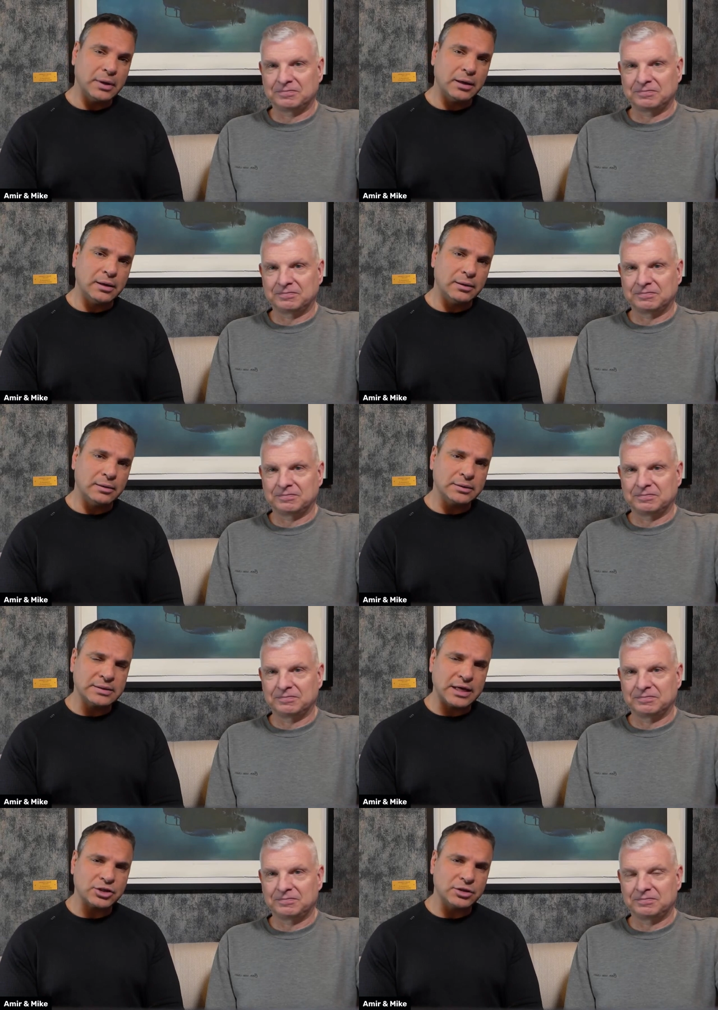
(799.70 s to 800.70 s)
Speaker 1: uh,
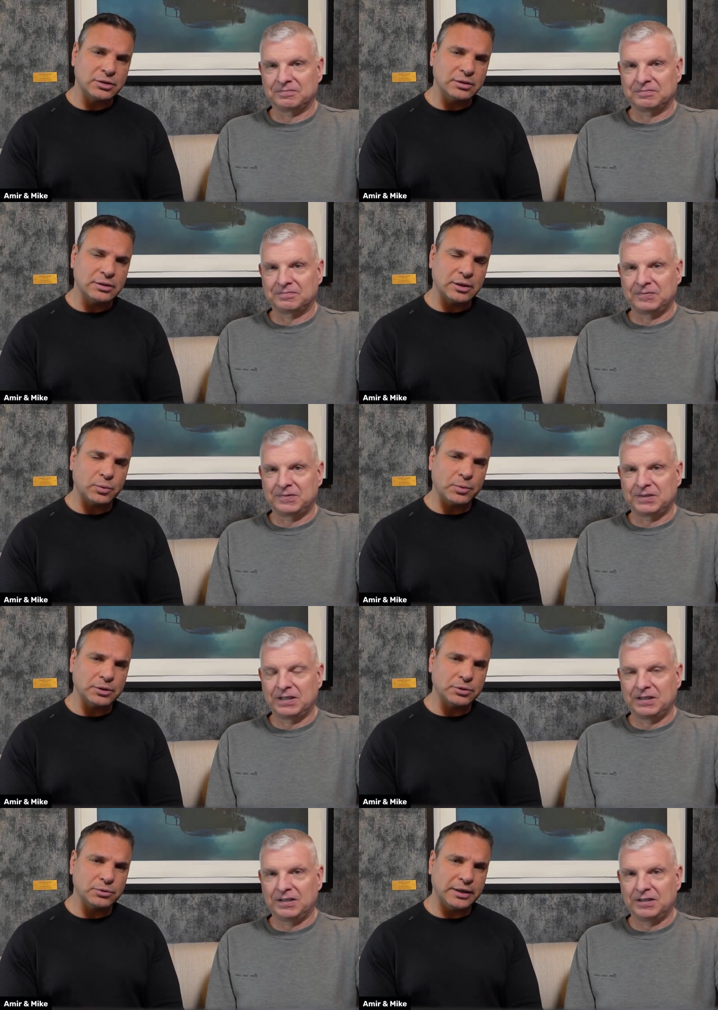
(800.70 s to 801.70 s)
session that we
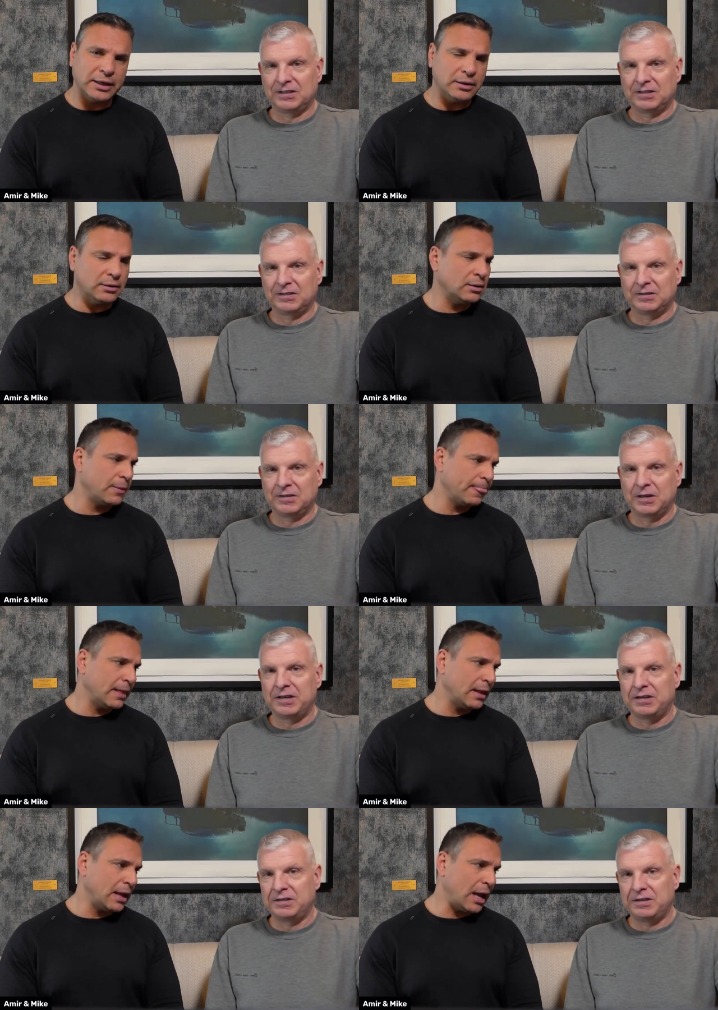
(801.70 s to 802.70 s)
will do in
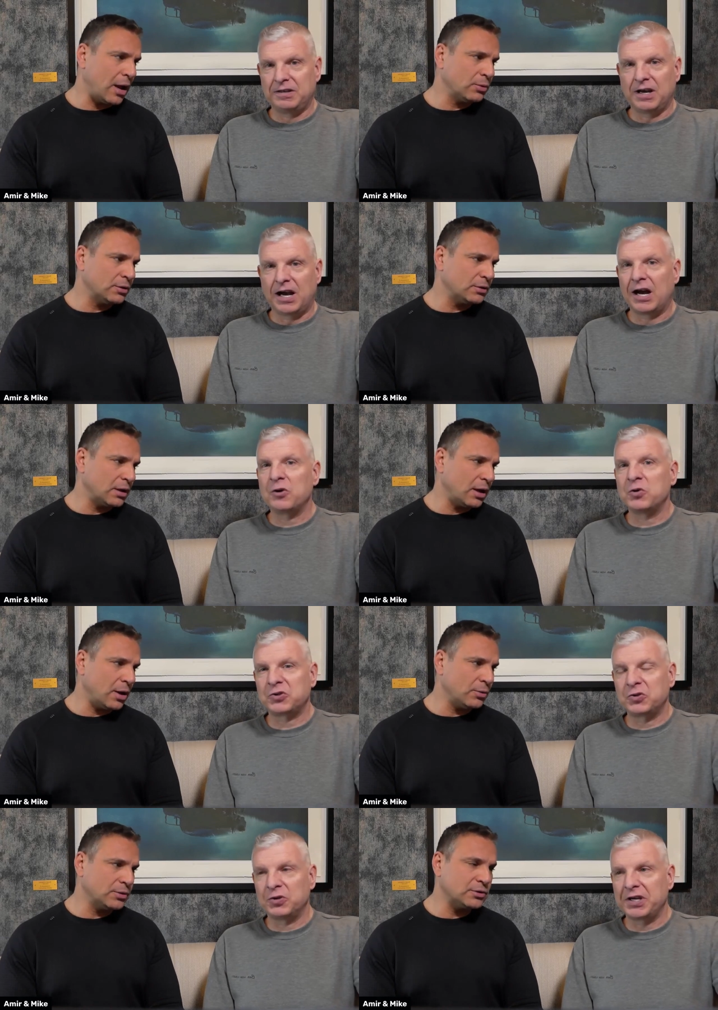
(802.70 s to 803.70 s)
Haug-
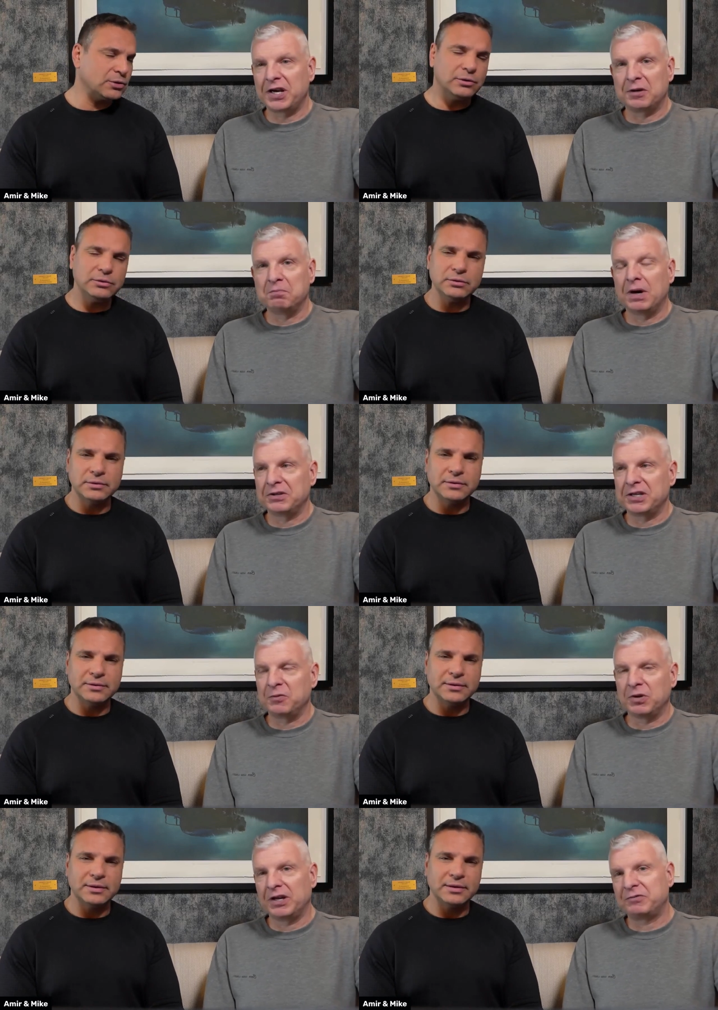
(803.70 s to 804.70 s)
Yeah, on Monday
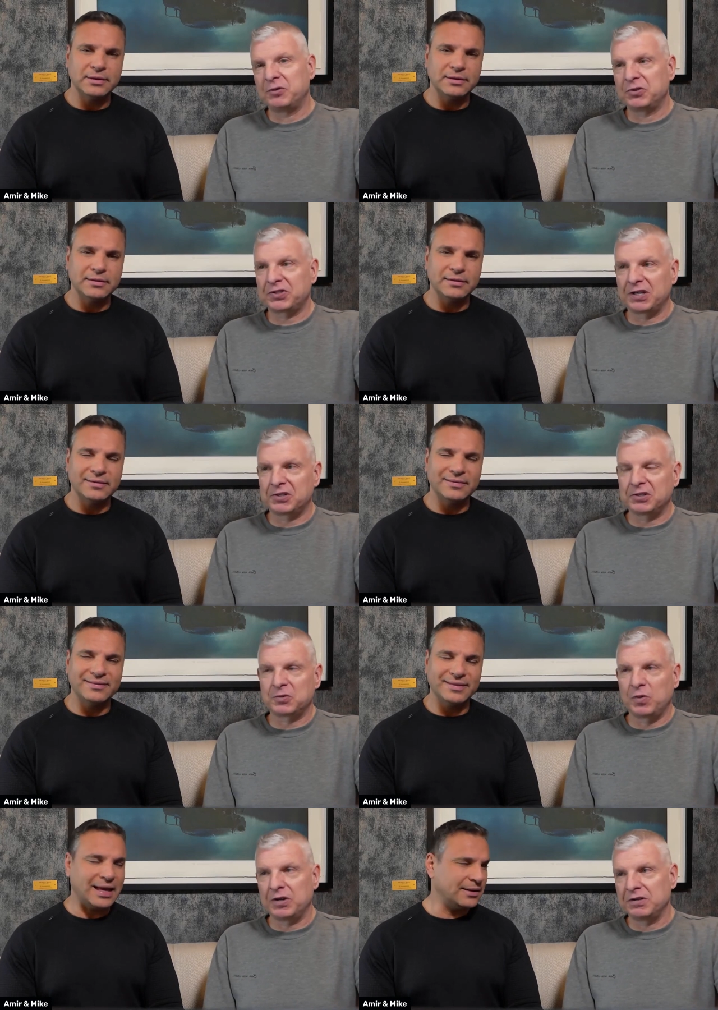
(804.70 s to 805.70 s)
we'll have two
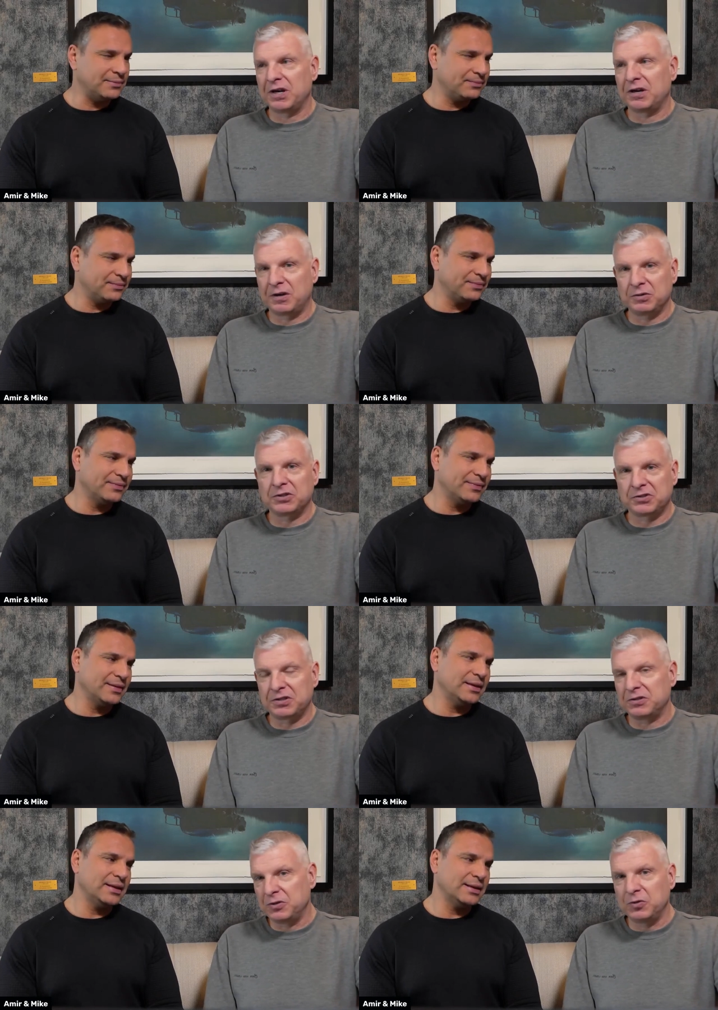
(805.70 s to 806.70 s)
Speaker 2: sessions. One yeah. uh,
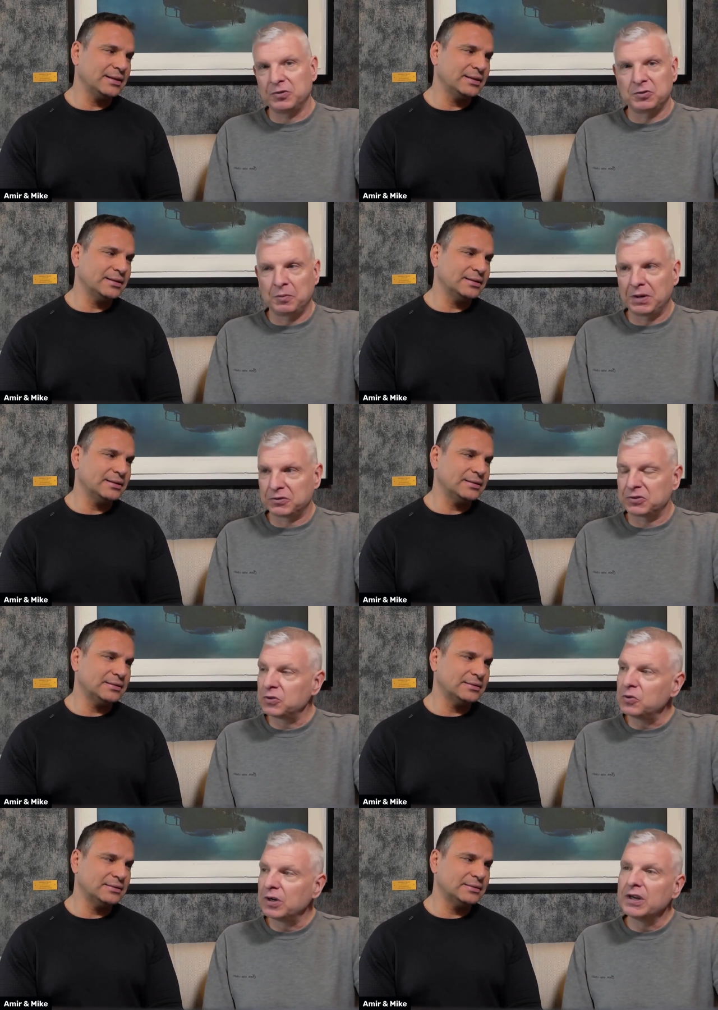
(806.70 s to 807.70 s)
just at noon to about
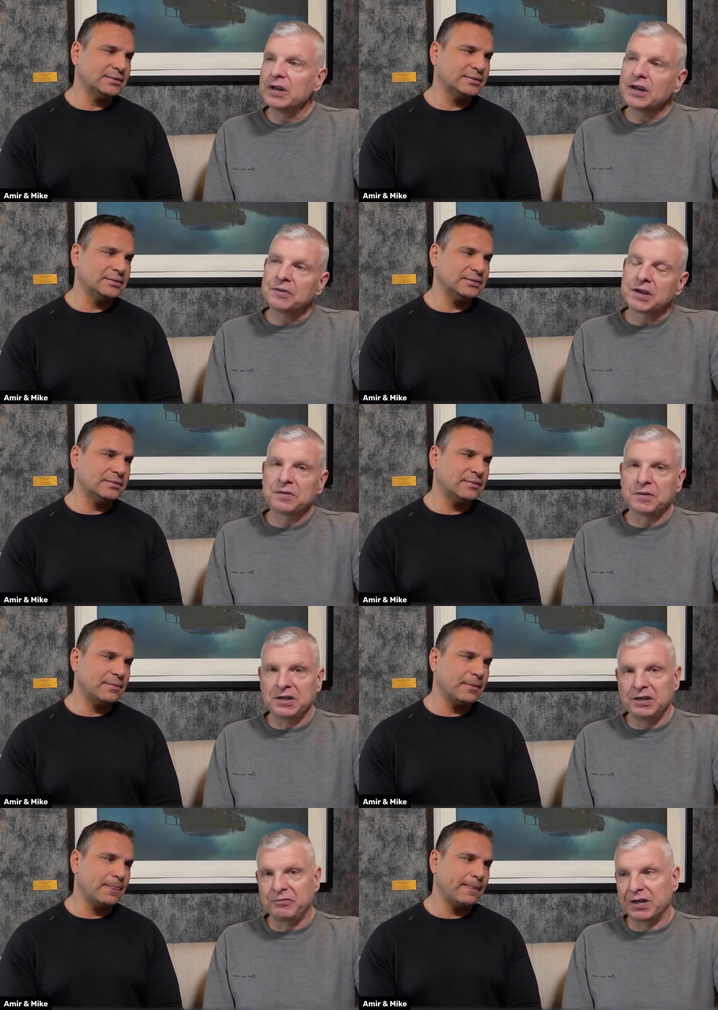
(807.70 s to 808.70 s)
two, and then in
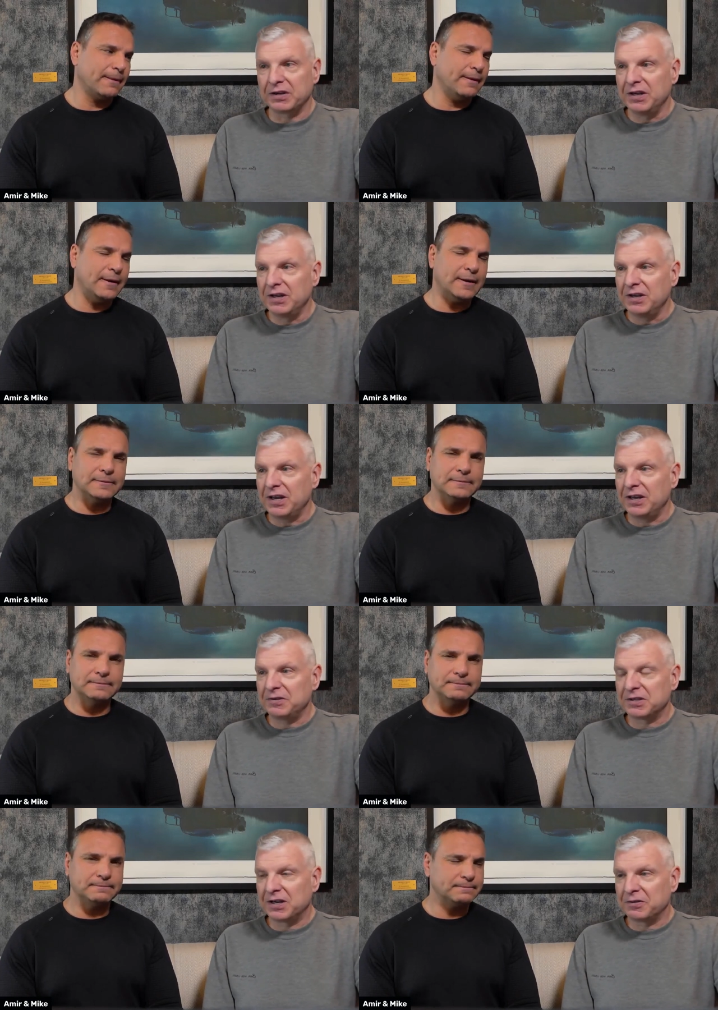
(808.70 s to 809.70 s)
the evening. Yeah.
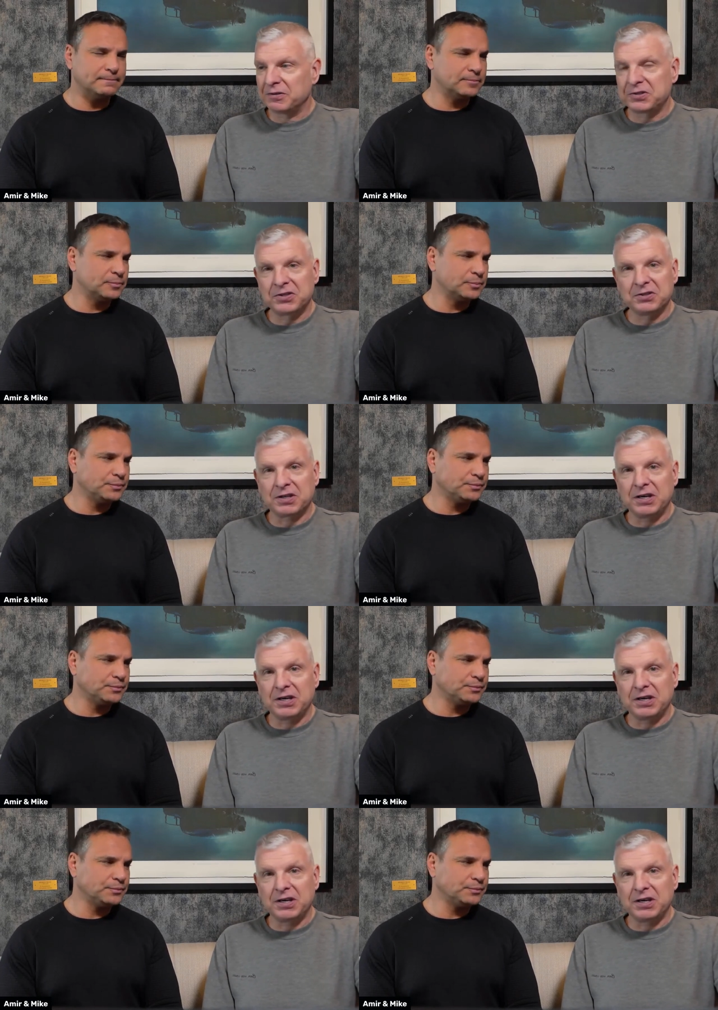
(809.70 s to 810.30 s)
And uh, this is